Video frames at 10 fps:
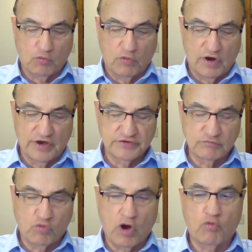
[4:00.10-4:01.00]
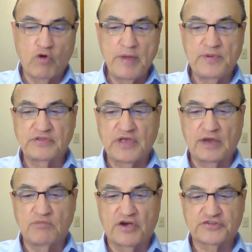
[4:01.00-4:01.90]
that was, and what weeping
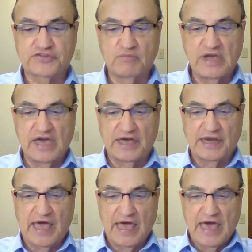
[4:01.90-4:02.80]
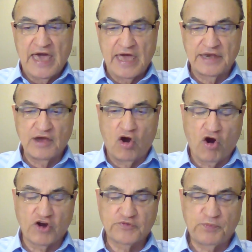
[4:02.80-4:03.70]
that must have been, and the
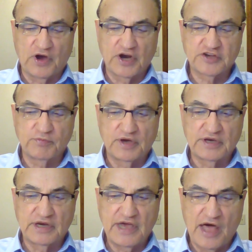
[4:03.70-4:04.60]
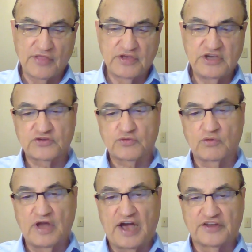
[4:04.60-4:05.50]
harsh punishment, and how the
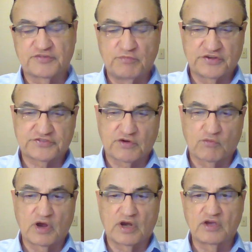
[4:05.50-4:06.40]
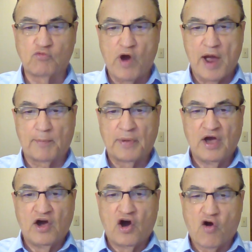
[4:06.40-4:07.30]
Israelites must have really wept
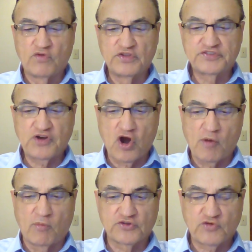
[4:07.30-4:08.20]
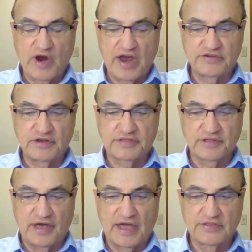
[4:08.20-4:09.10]
over the terrible, tragic
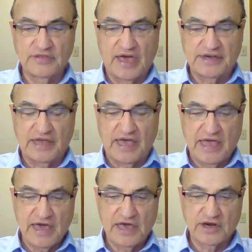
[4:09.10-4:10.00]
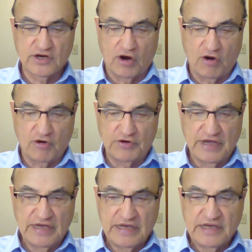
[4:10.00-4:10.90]
thing that uh, had
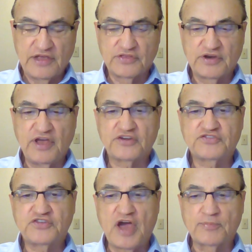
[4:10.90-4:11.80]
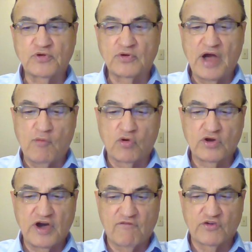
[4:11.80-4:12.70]
occurred. In the next chapter, I
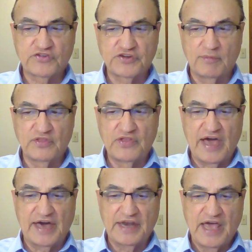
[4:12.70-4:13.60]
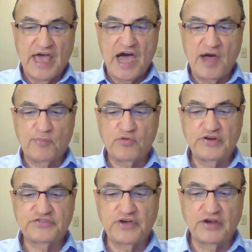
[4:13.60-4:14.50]
will cover some of that. I
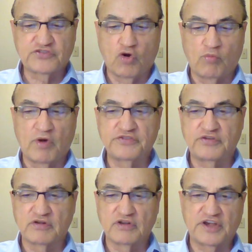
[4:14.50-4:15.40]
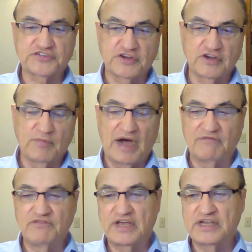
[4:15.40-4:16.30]
appreciate so much you listen to
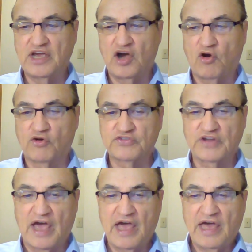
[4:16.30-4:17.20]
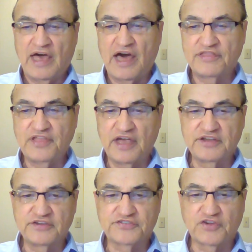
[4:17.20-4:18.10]
my videos. I, I
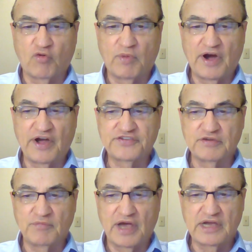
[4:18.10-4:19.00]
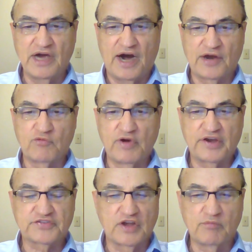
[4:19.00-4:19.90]
thank you so much, and may God
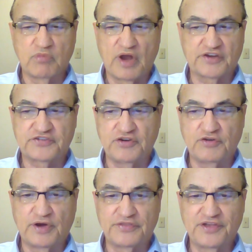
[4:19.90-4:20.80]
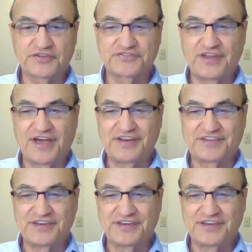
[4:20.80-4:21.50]
richly bless you in this day